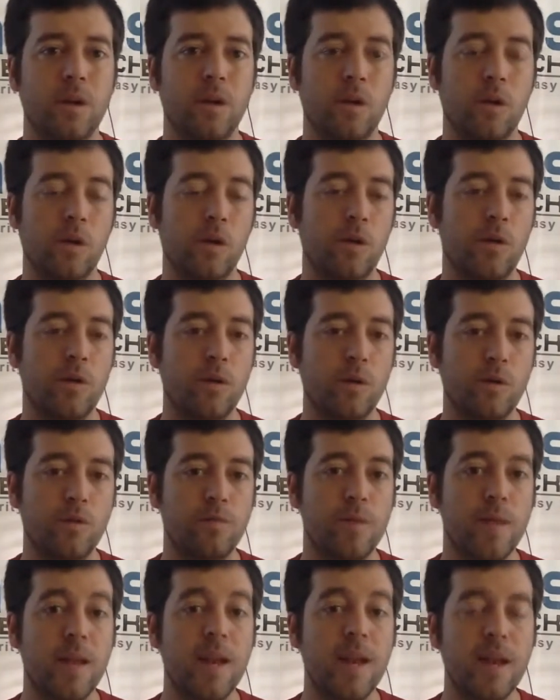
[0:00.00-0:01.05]
or
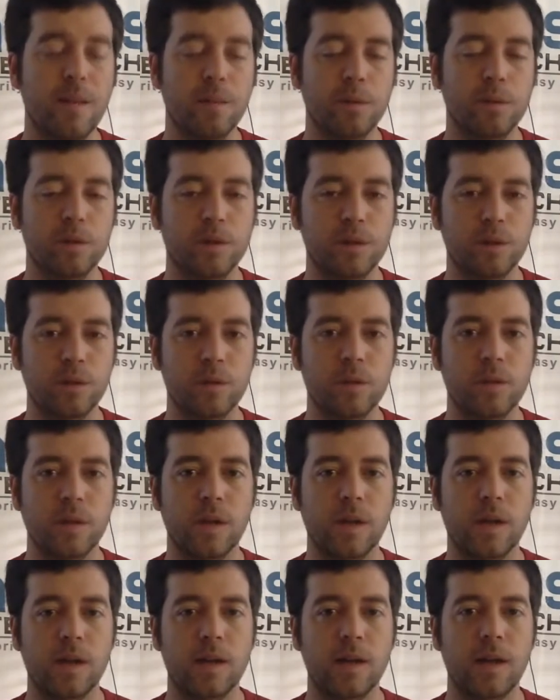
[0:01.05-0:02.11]
you've been able to.
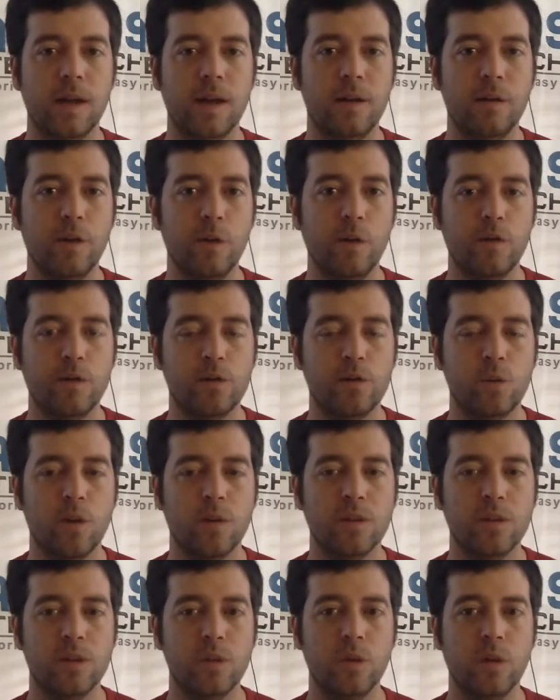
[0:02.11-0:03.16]
I don't know if
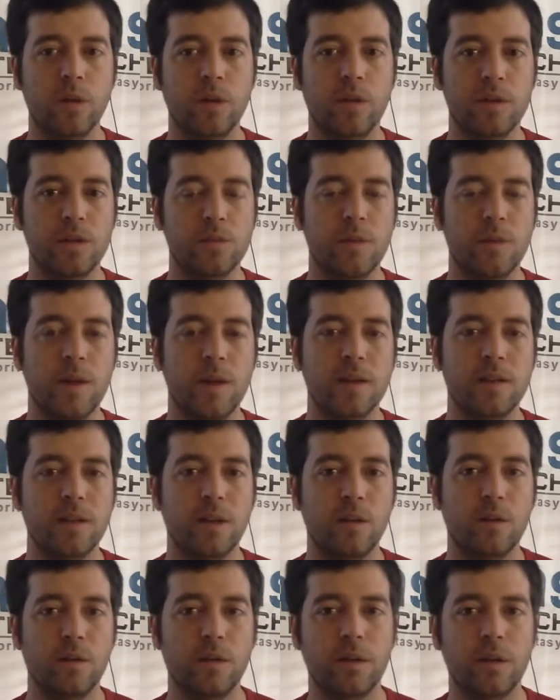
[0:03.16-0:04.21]
Swansea will in this match. I
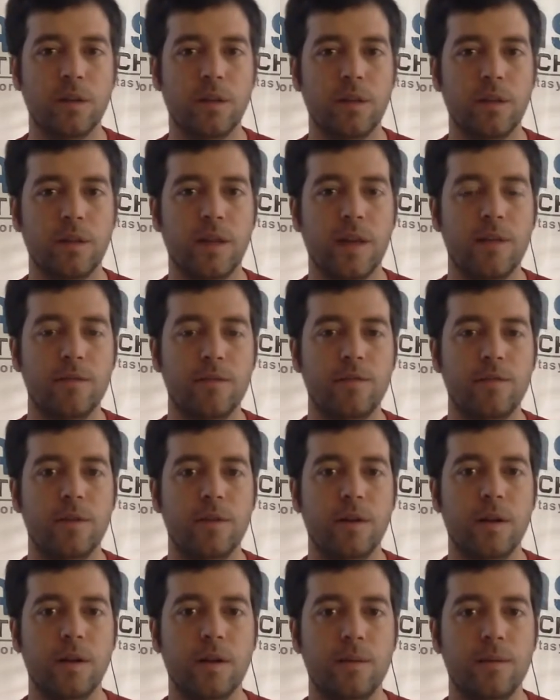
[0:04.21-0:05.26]
don't think they have
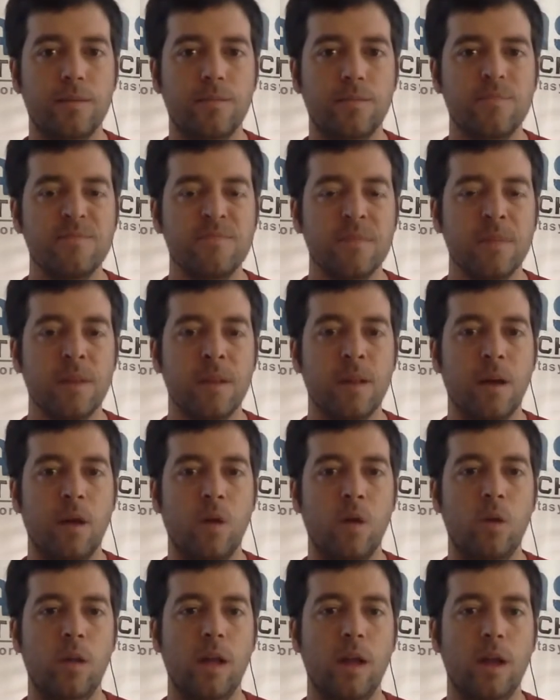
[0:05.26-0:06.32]
a
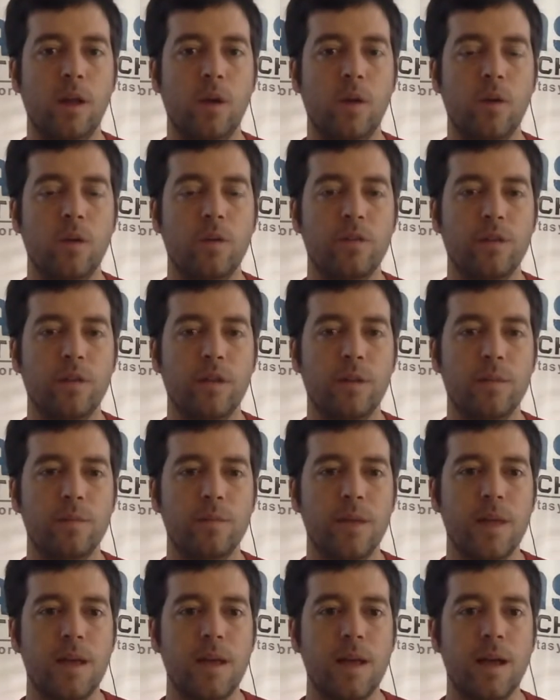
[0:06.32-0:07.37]
whole lot going for
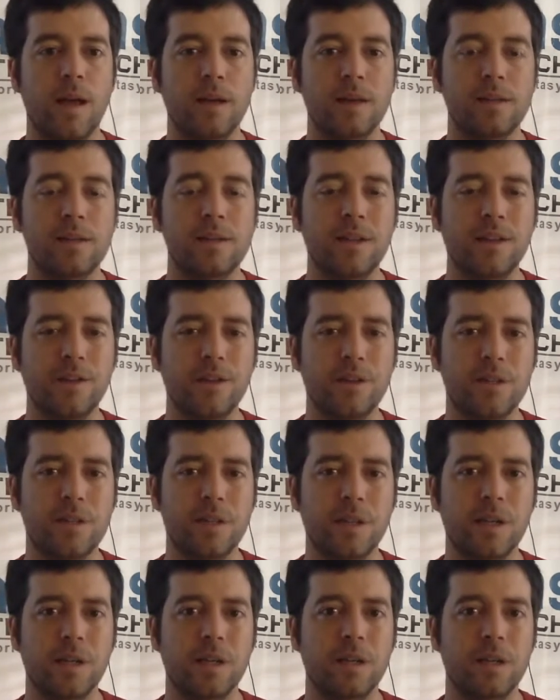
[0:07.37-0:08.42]
them.
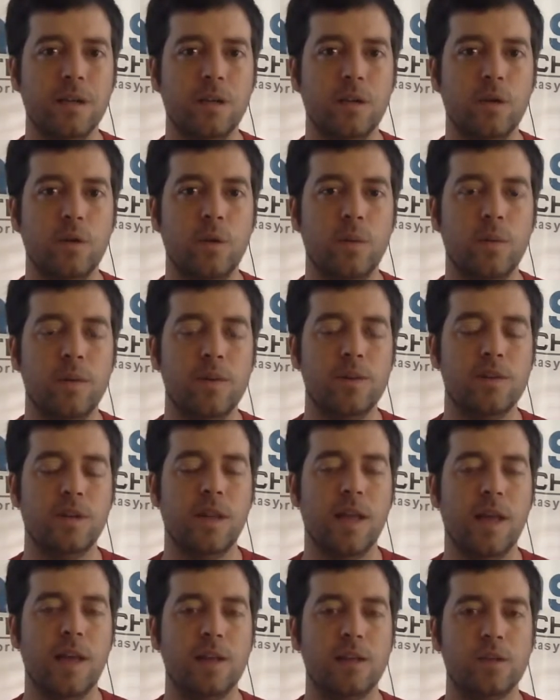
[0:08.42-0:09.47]
Sigurdsson, who we
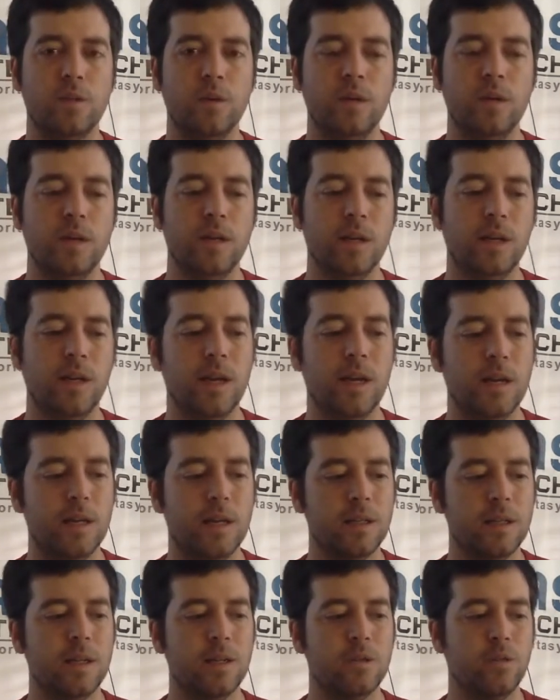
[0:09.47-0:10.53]
mentioned last week,
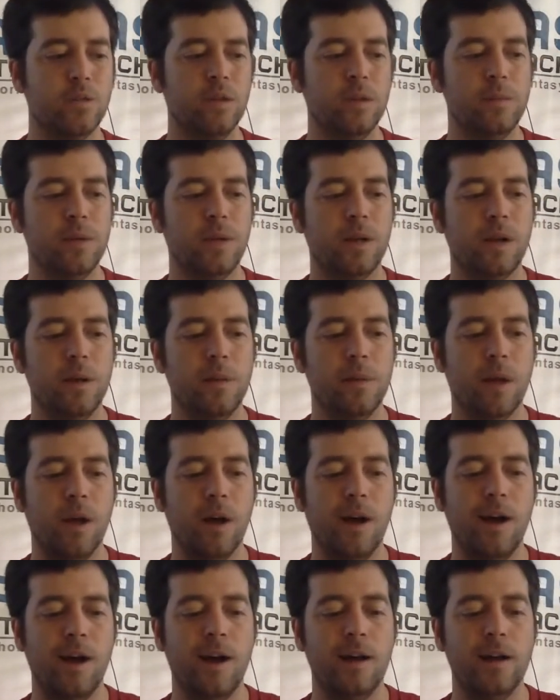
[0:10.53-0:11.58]
again, has really been coming
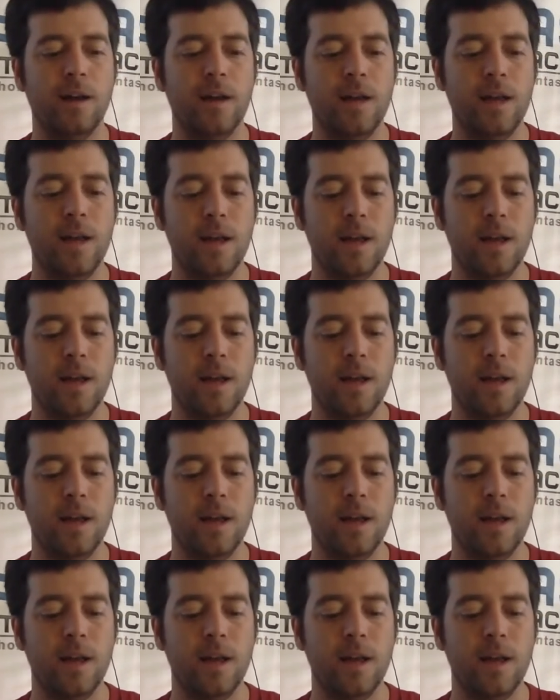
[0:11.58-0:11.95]
on,